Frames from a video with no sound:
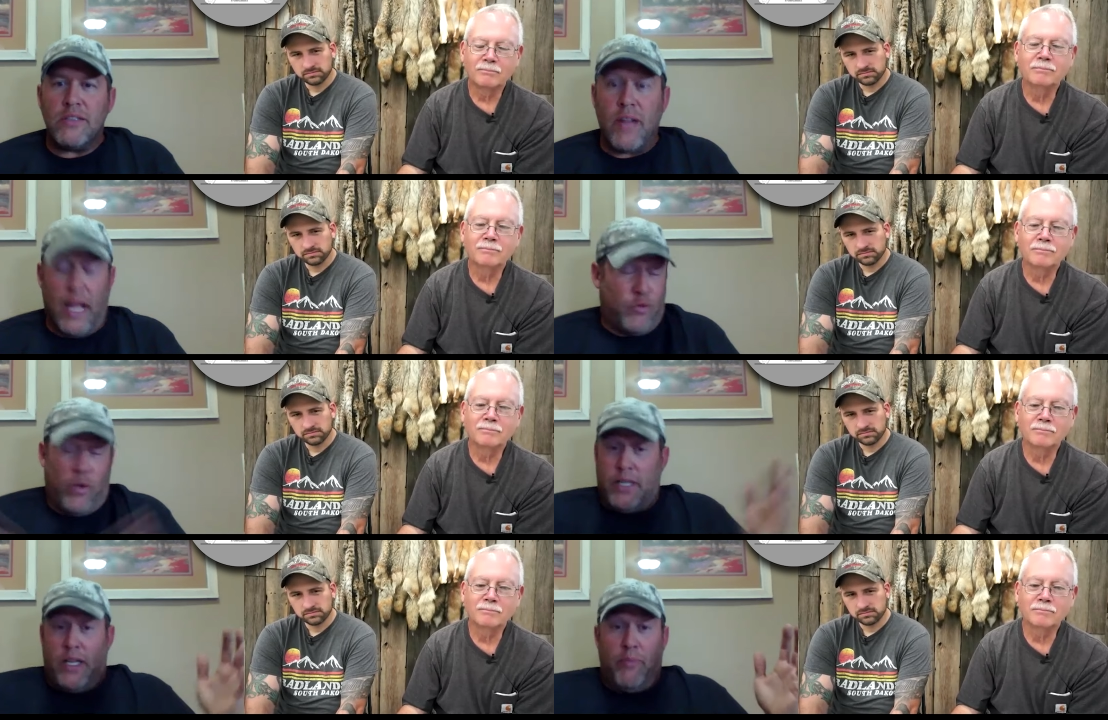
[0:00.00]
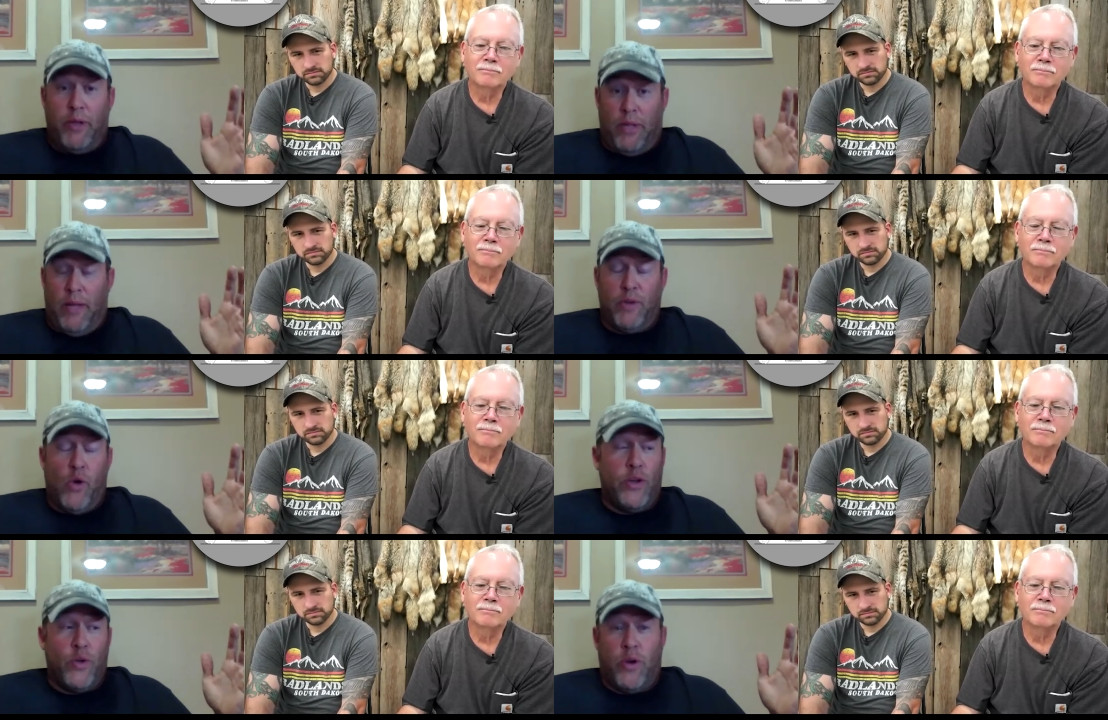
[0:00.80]
Speaker 1: That's what I tell people. I'm
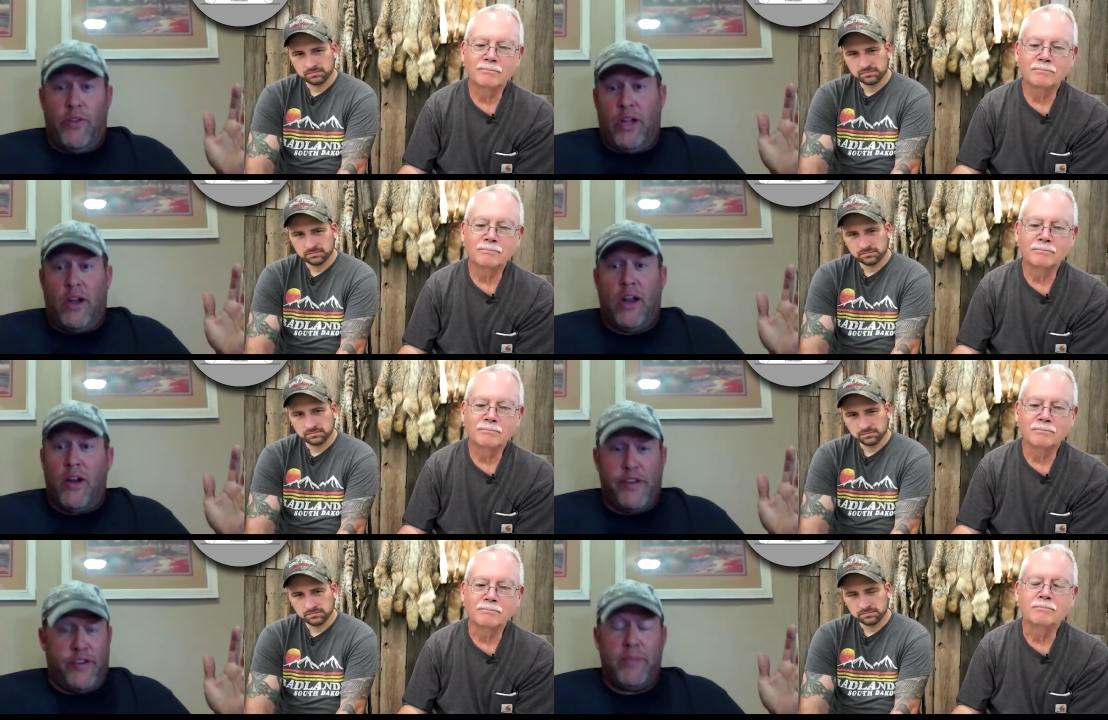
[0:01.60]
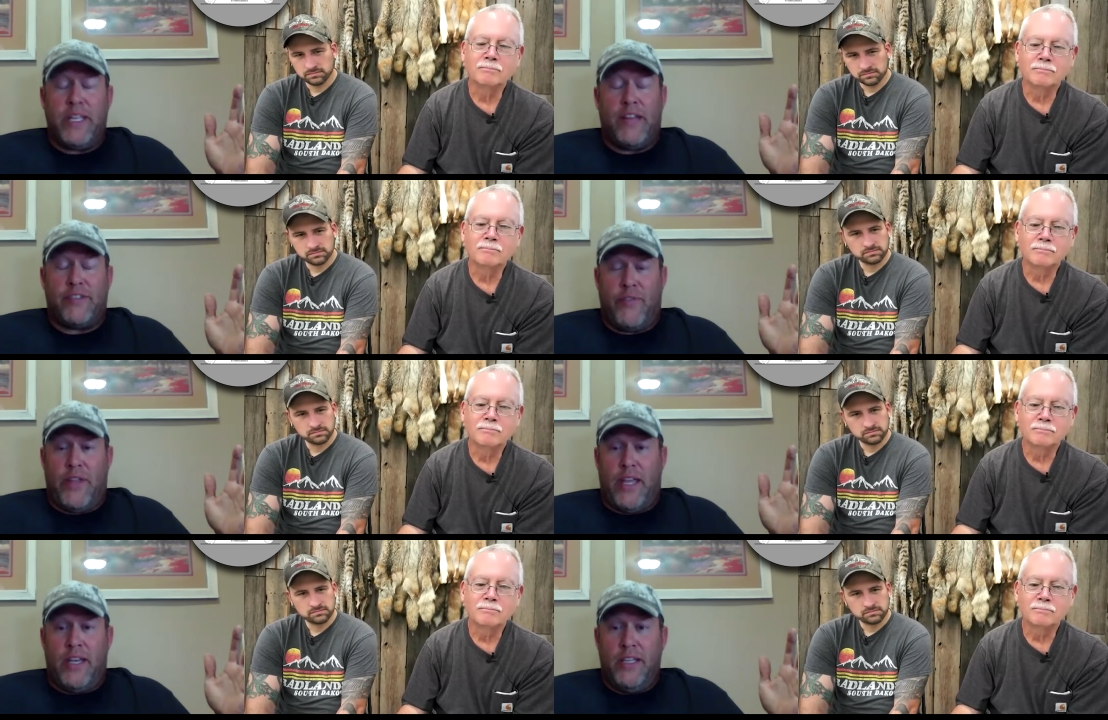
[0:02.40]
going to where they are. I should be catching
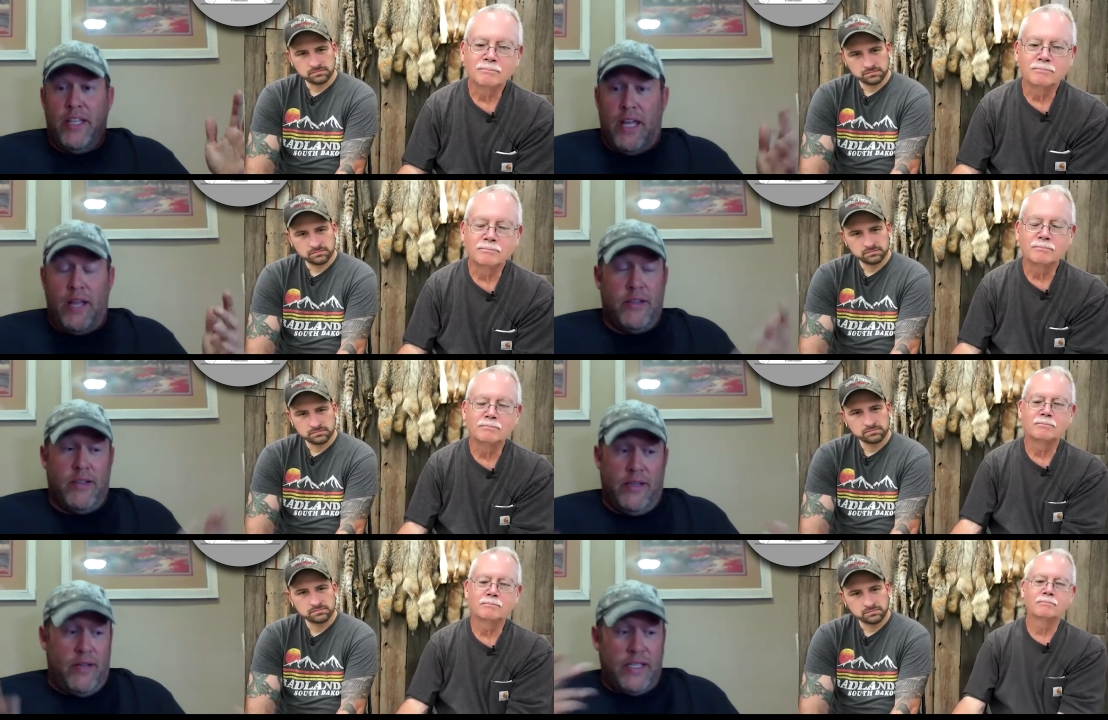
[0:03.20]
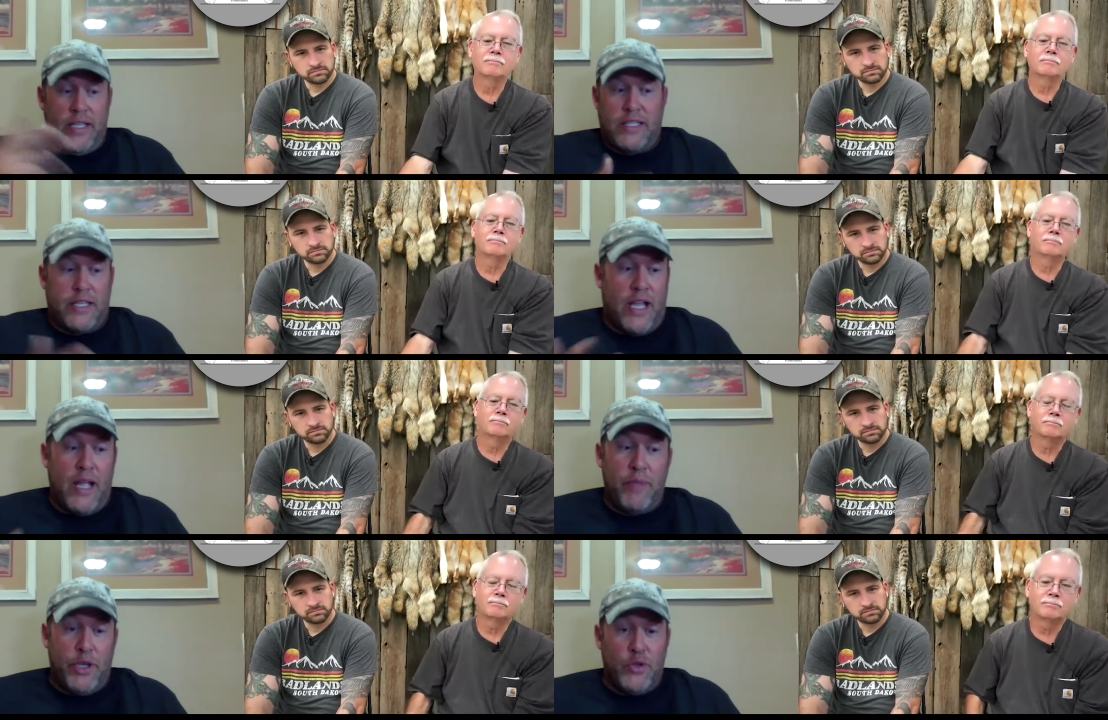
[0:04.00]
that. I, I, I take the
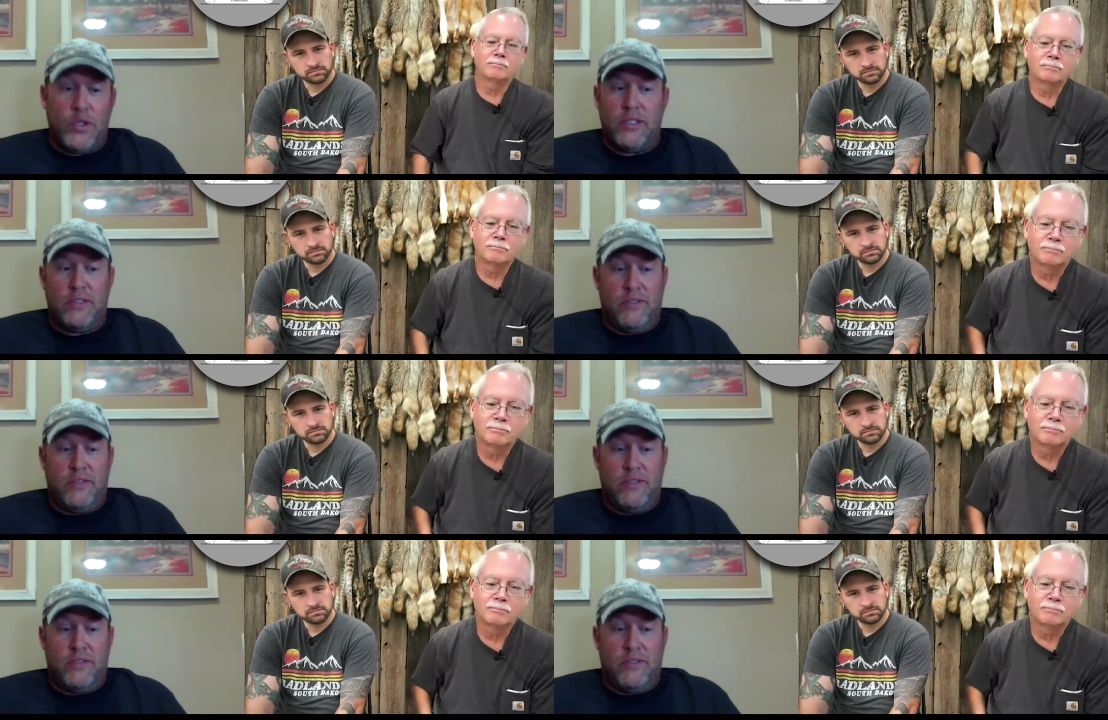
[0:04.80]
time to do it.